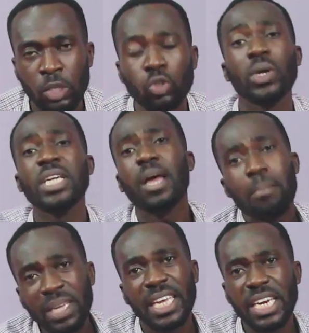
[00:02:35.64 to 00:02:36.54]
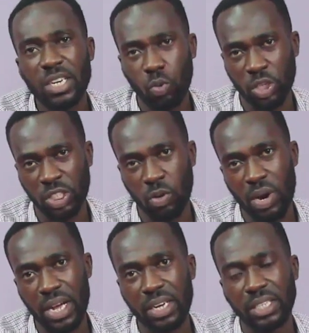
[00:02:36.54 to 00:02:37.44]
So in the beginning was the
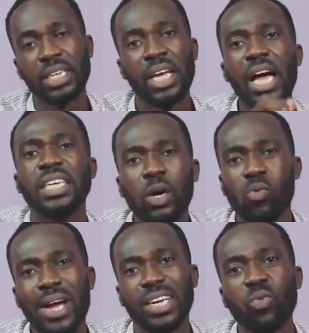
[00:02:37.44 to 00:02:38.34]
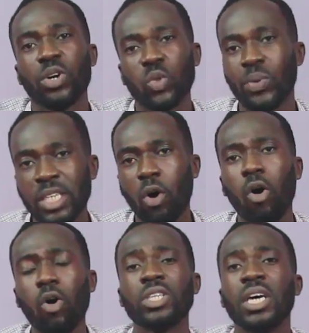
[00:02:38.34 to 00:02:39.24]
Word, and the Word was with
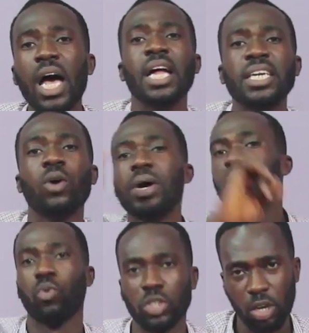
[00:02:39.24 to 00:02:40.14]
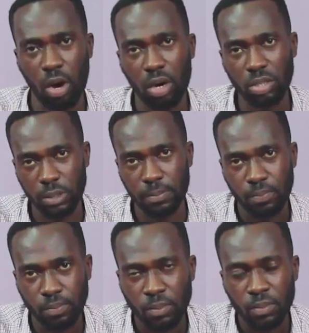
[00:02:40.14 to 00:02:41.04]
God, and the Word was God.
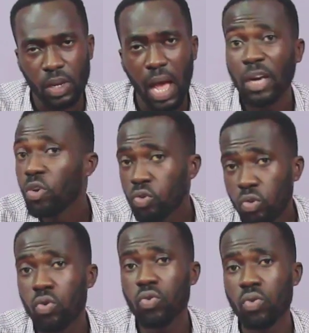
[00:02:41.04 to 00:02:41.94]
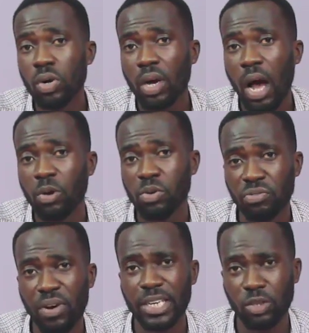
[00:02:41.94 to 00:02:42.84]
I don't know how you
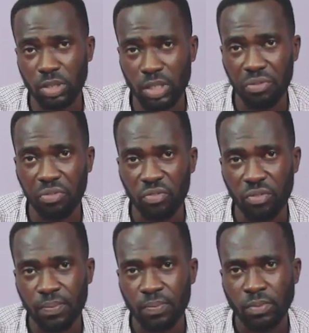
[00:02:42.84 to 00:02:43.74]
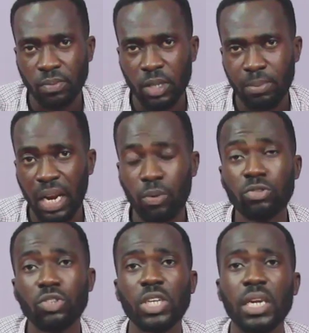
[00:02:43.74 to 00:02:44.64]
find yourself, but I
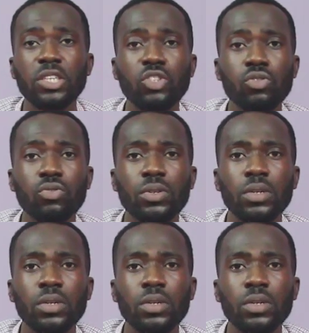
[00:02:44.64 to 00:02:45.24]
want to challenge you.